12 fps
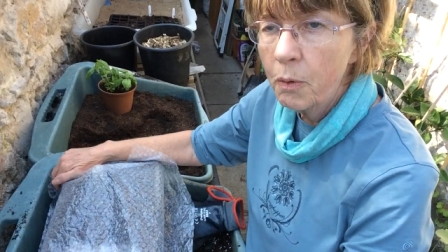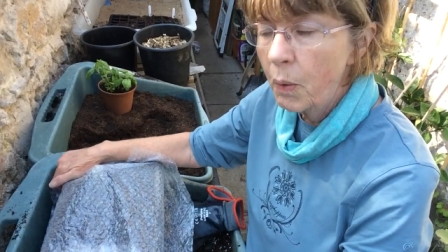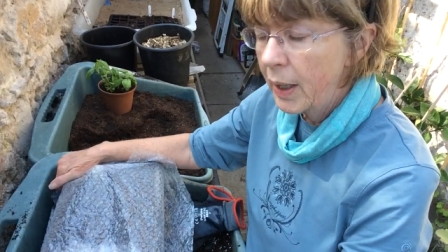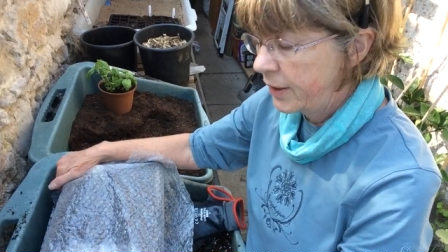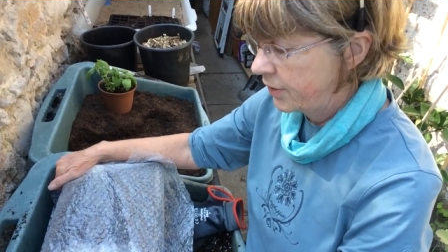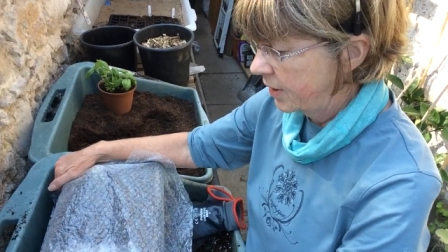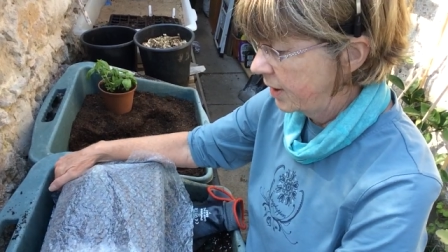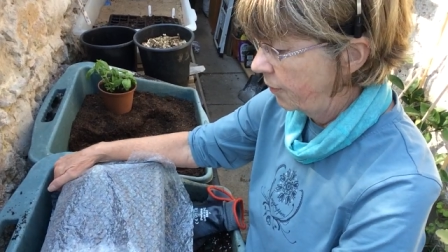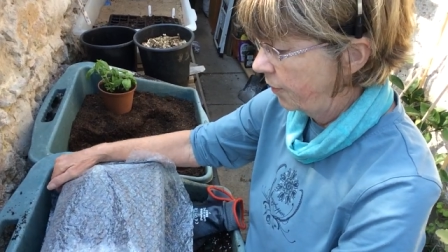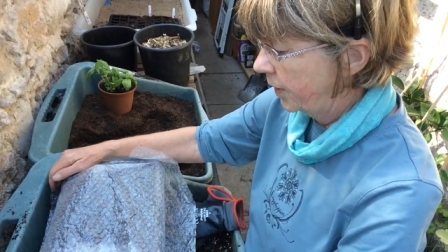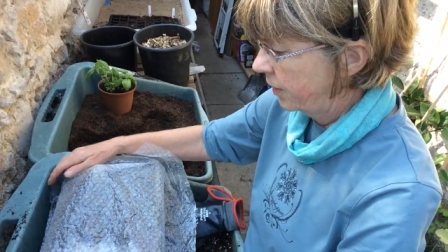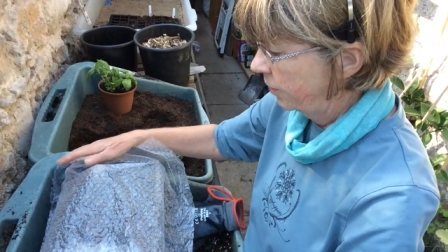quite
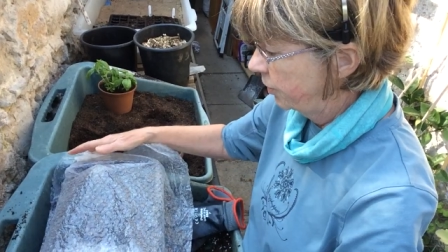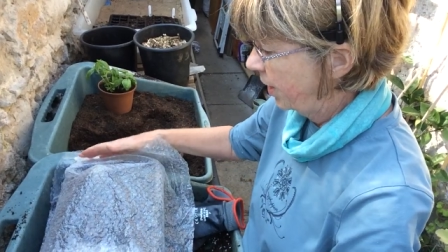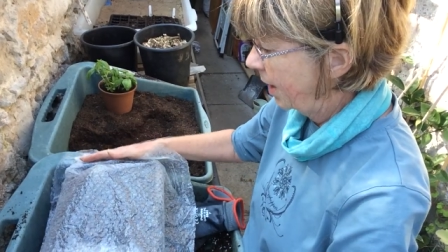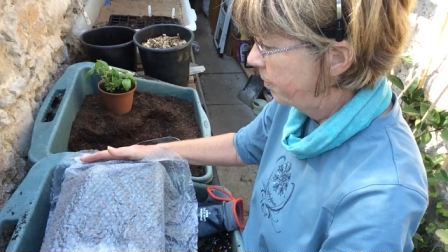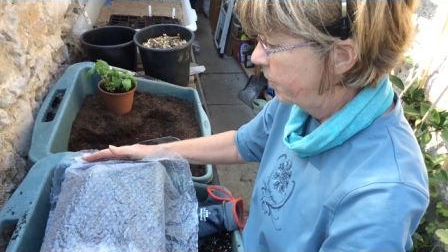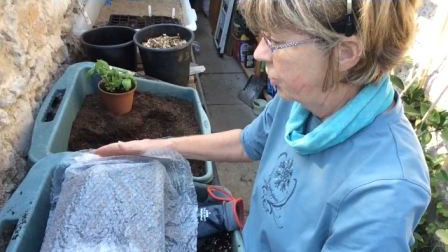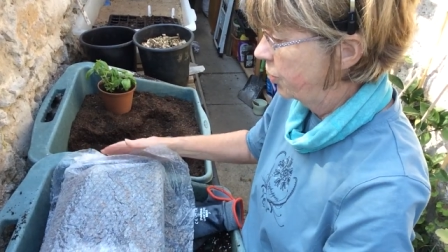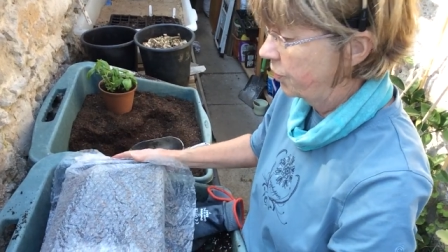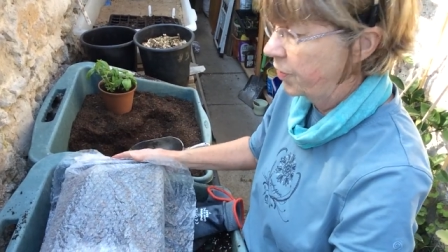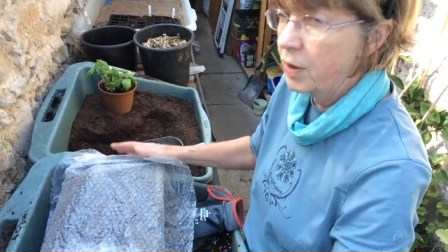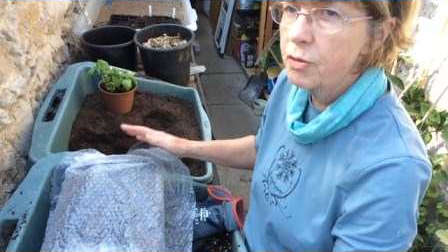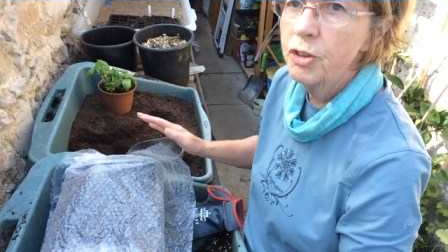significant temperature
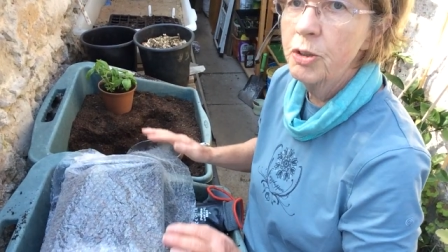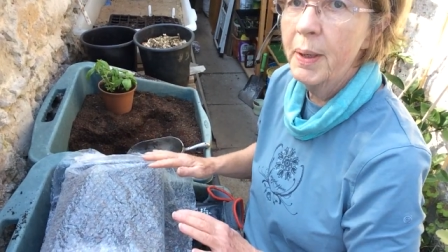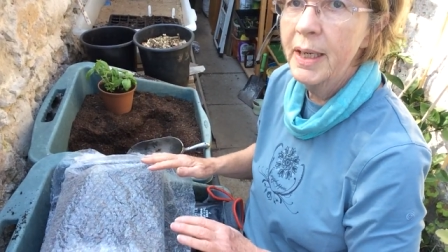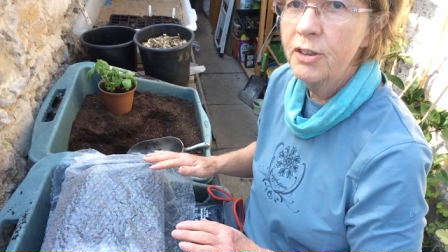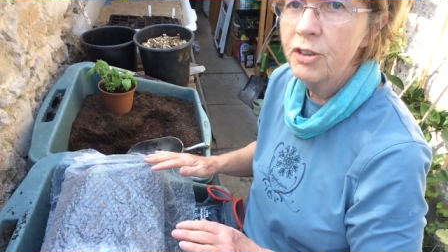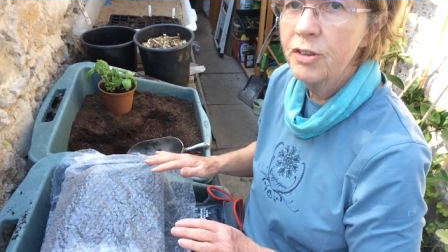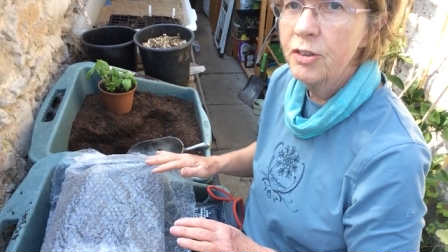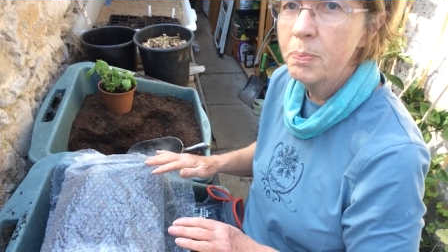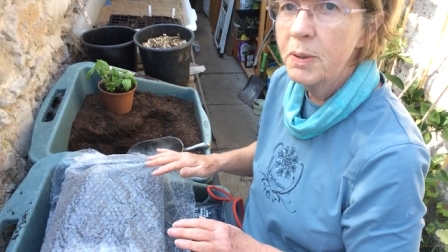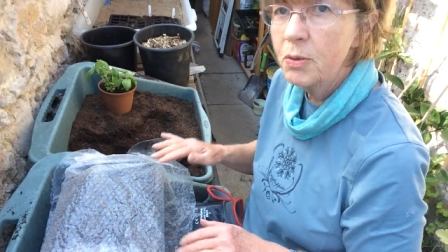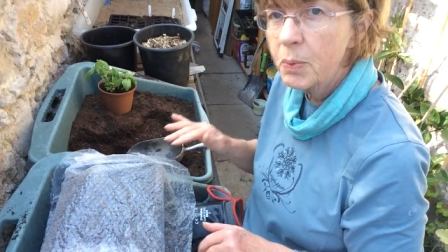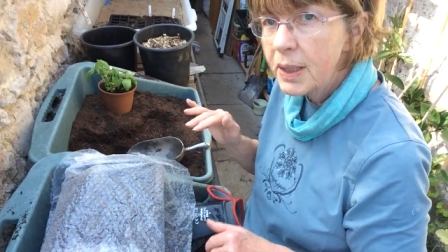fluctuations
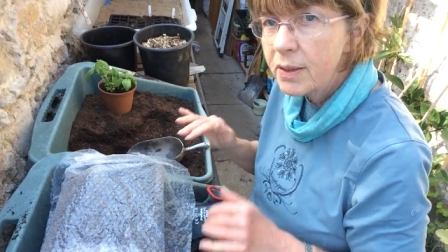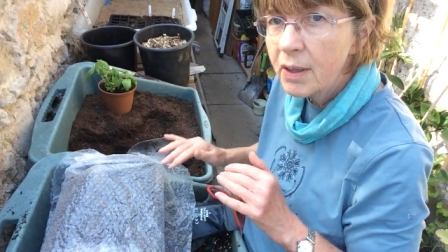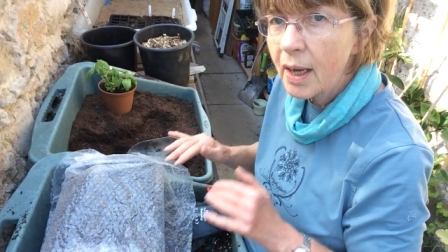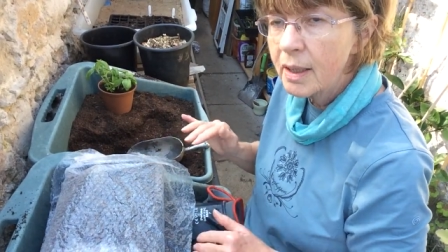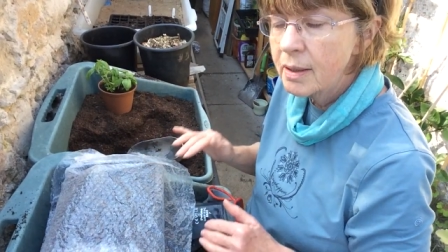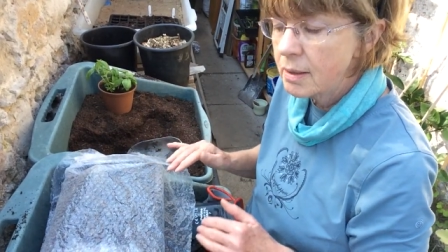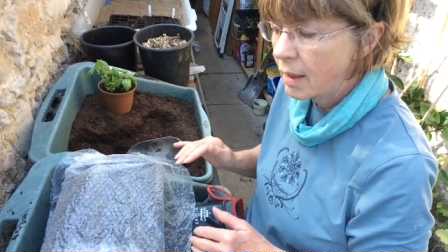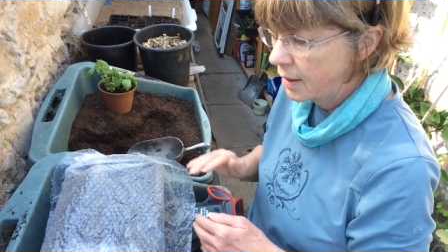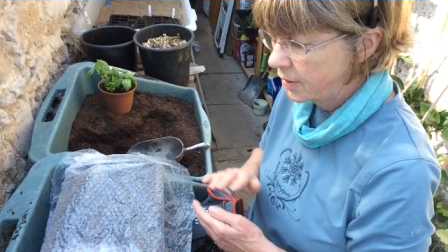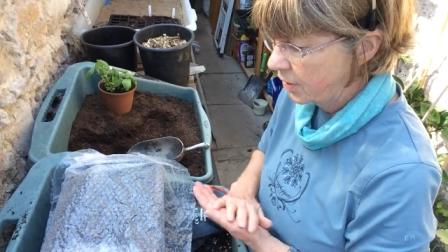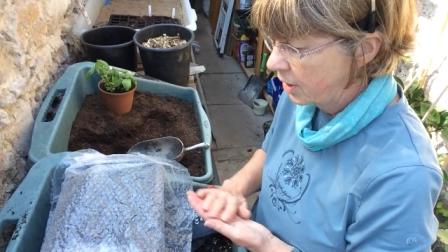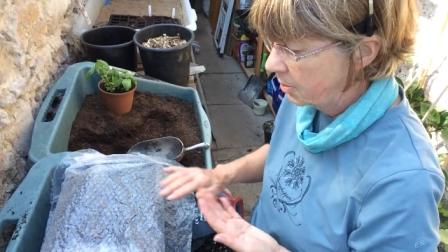between day and
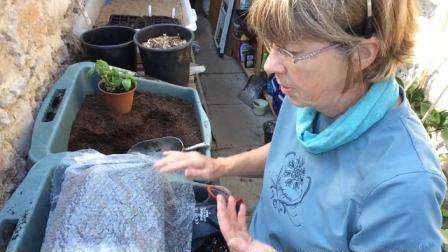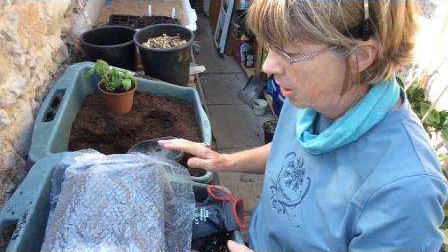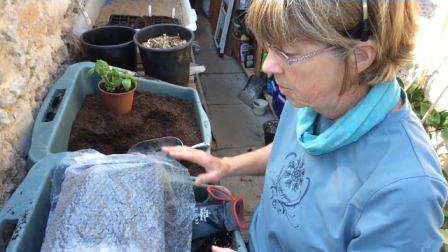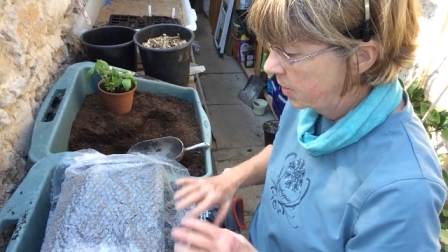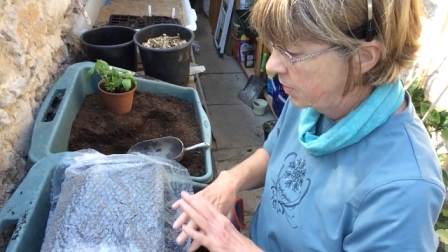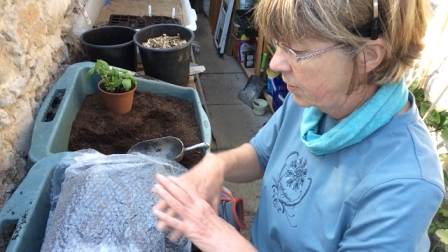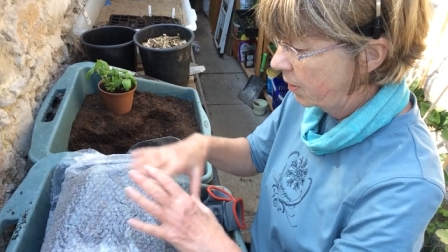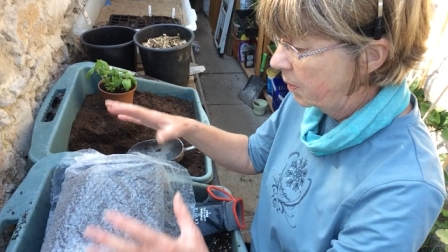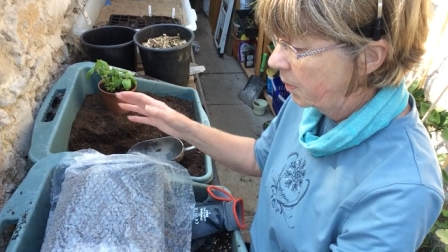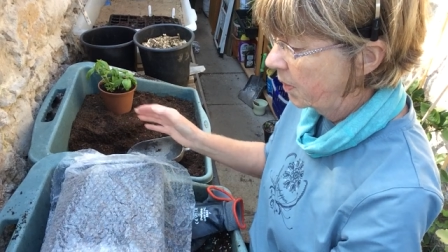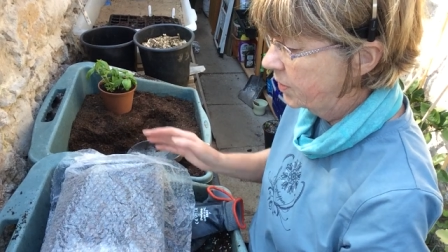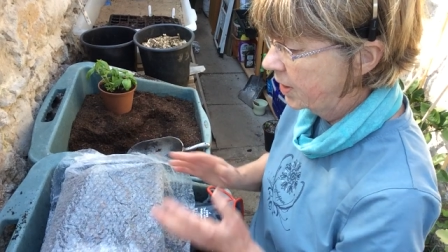night at the moment. So we
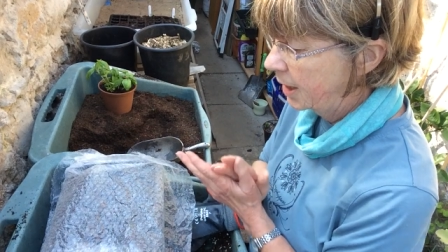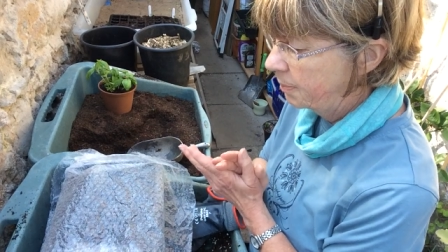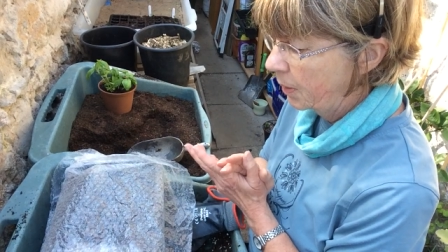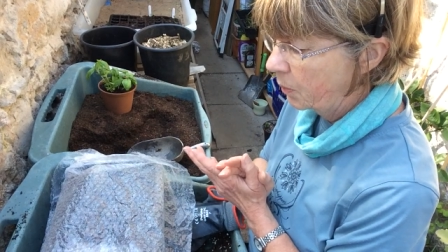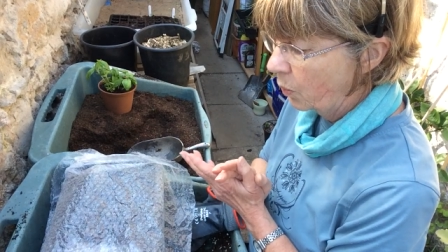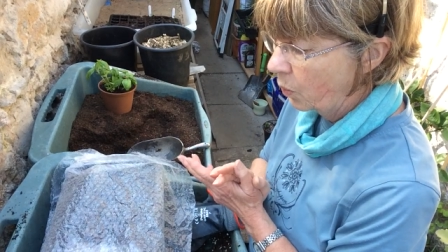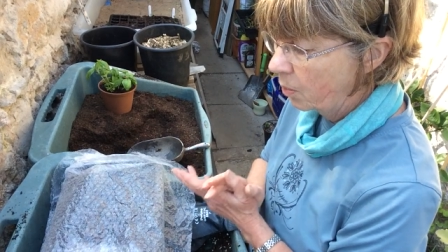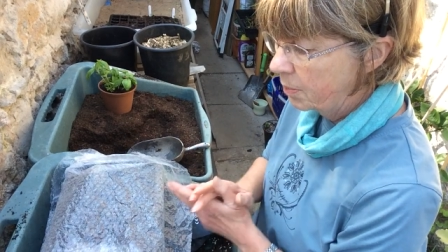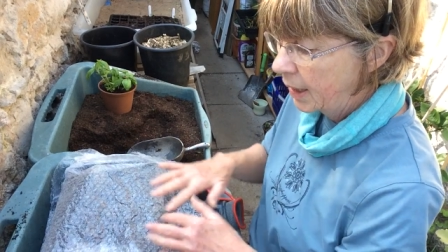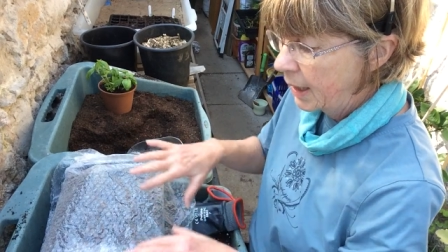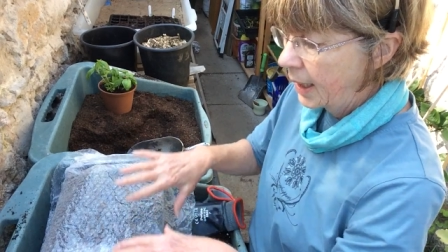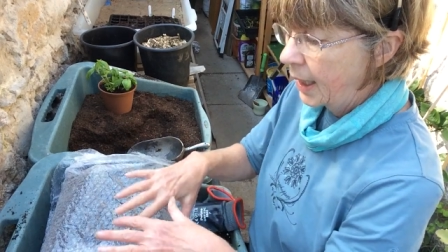want to keep it warm
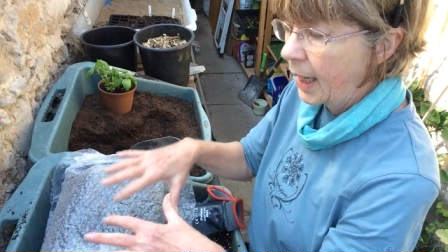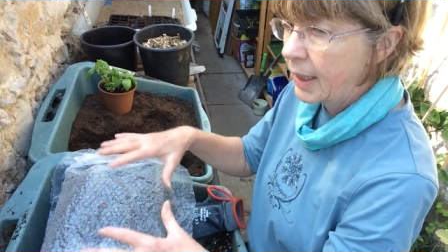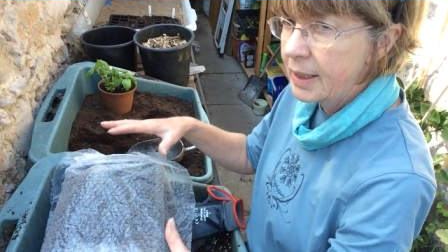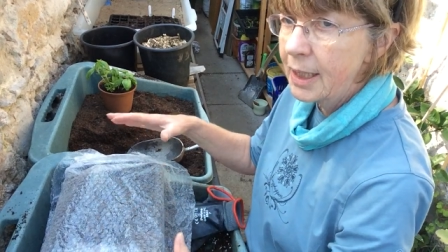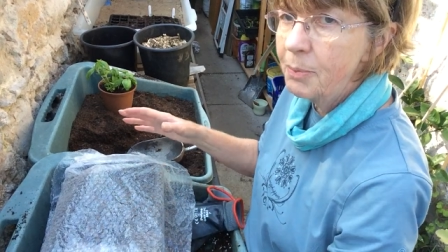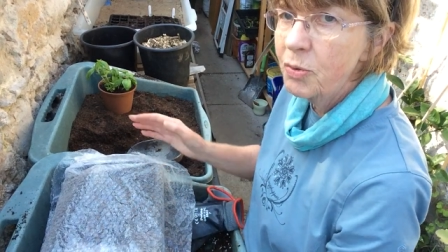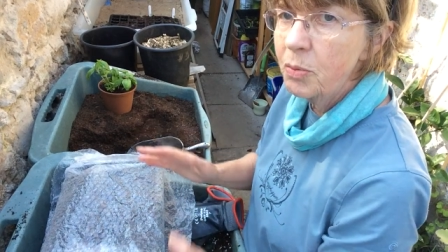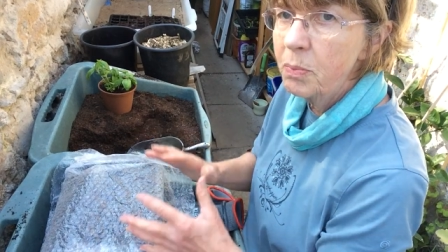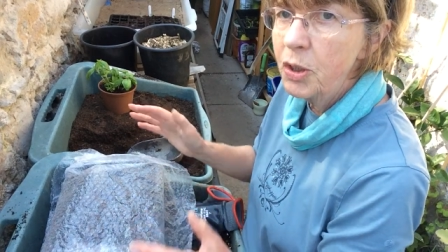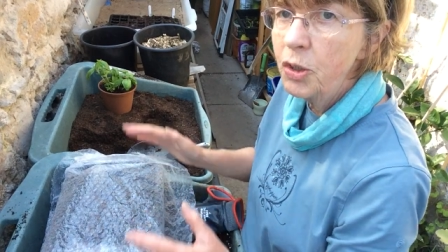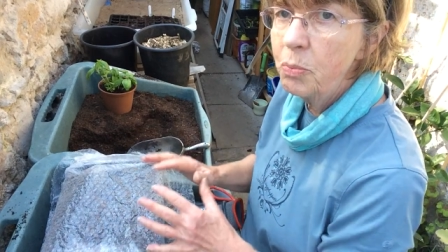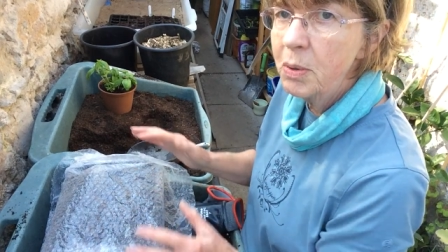and keep some
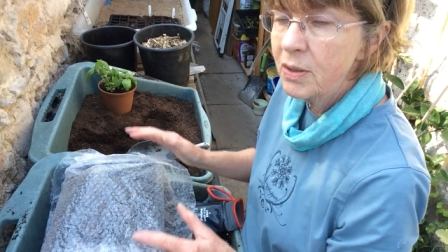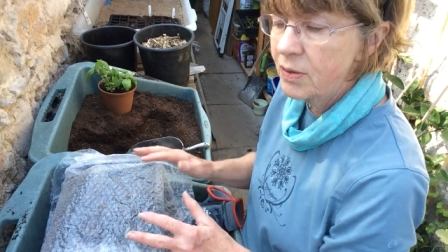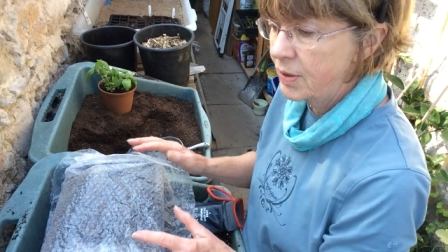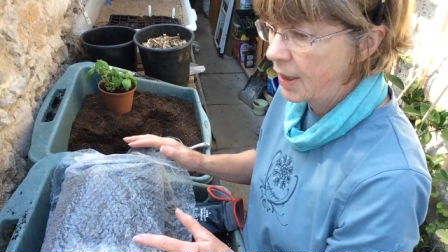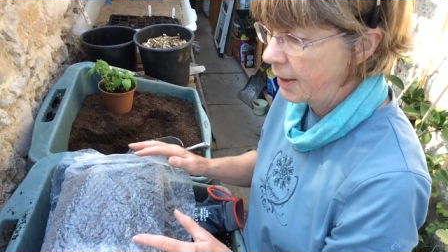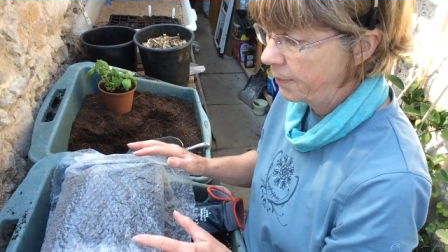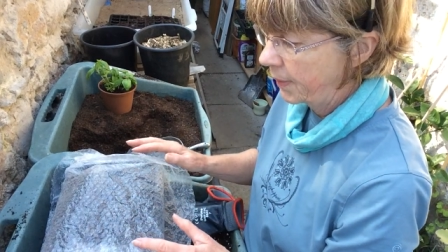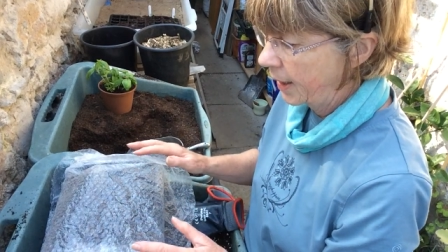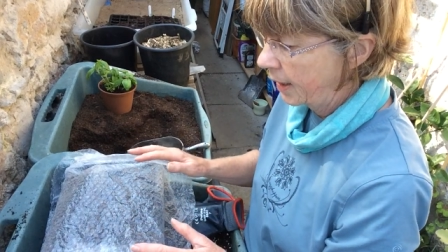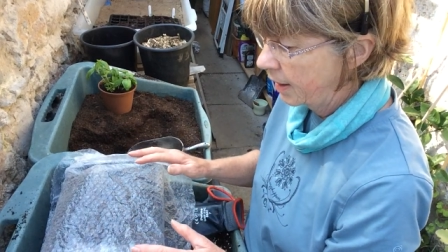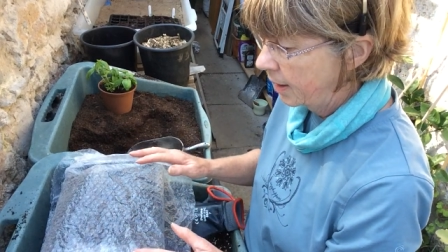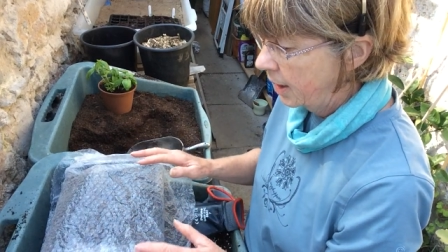humidity in
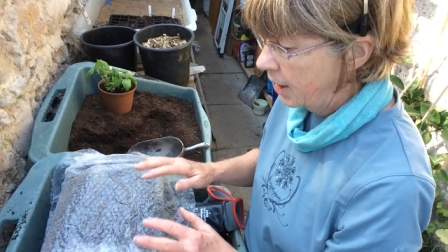there.